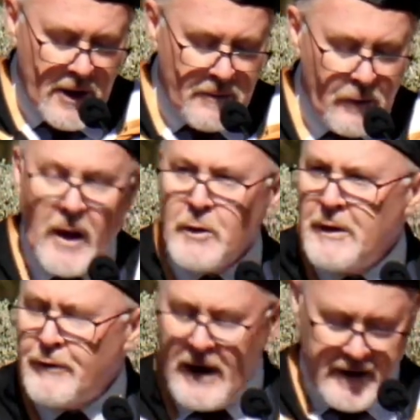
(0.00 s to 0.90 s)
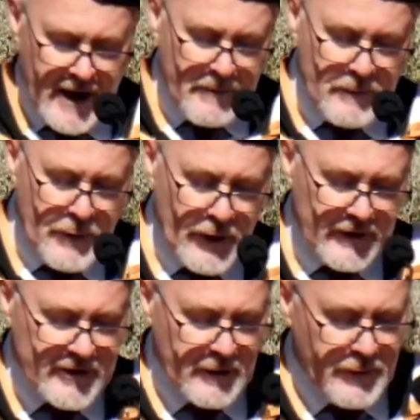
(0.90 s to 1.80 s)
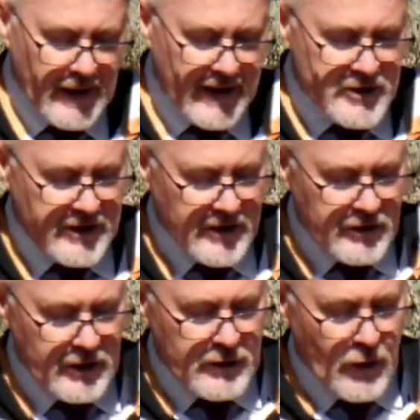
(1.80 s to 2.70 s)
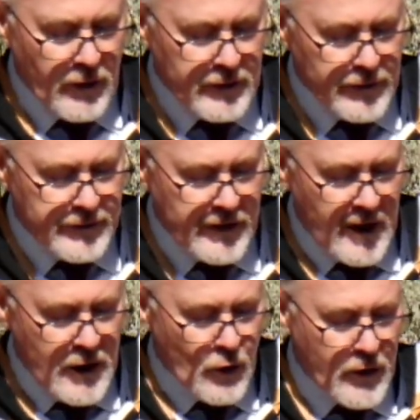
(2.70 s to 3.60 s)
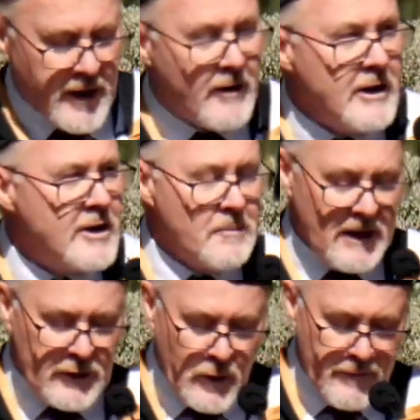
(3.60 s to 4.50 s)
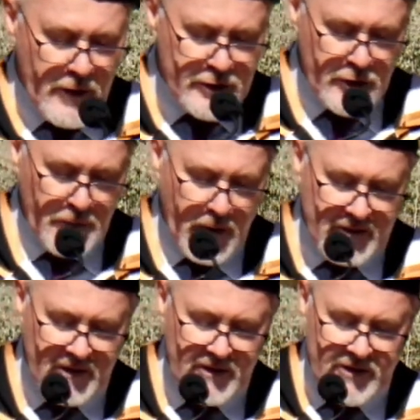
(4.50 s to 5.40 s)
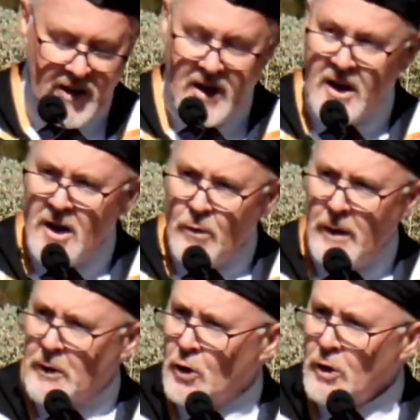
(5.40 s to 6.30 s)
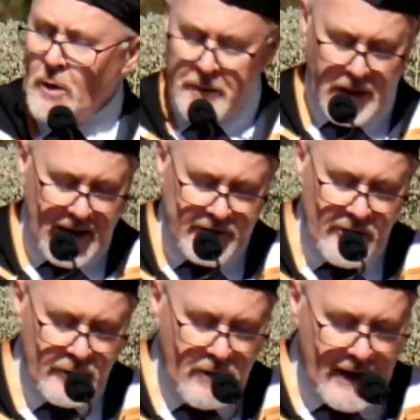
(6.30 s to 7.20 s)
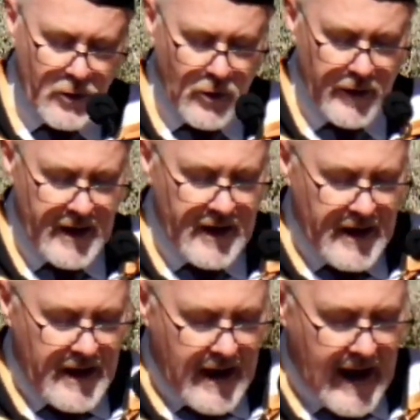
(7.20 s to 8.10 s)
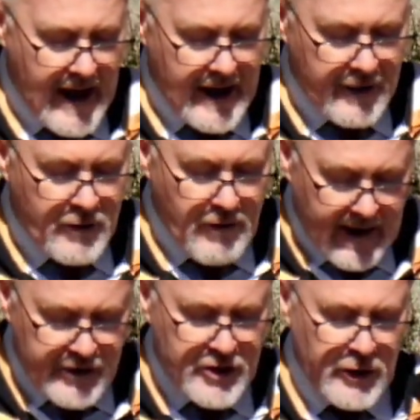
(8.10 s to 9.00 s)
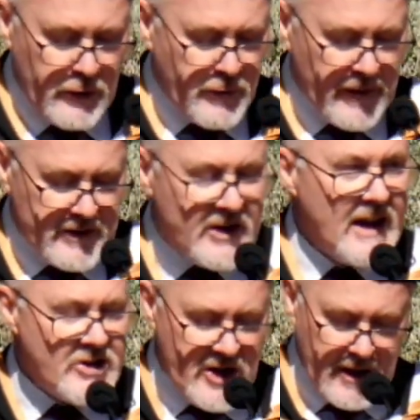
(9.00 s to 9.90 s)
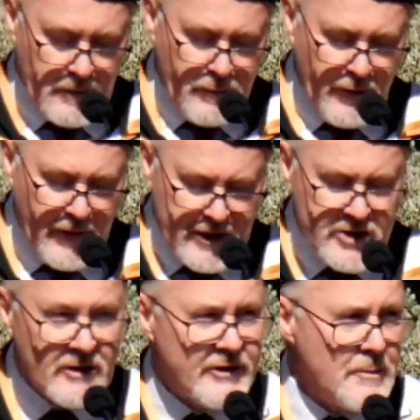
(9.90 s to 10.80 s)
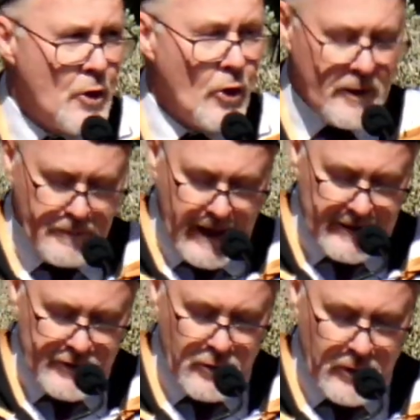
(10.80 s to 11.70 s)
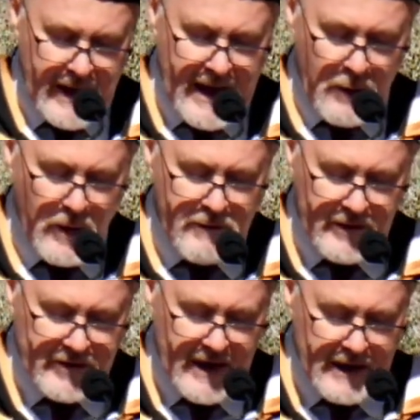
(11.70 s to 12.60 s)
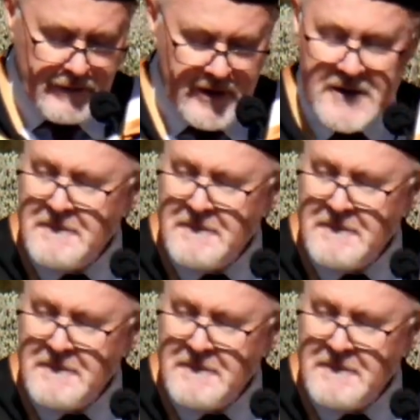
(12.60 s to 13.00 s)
But whether we fronted up in person for lectures and tutorials or could only commit to a virtual presence, we would all want to place on record our gratitude for the teaching, professional support and pastoral care we received.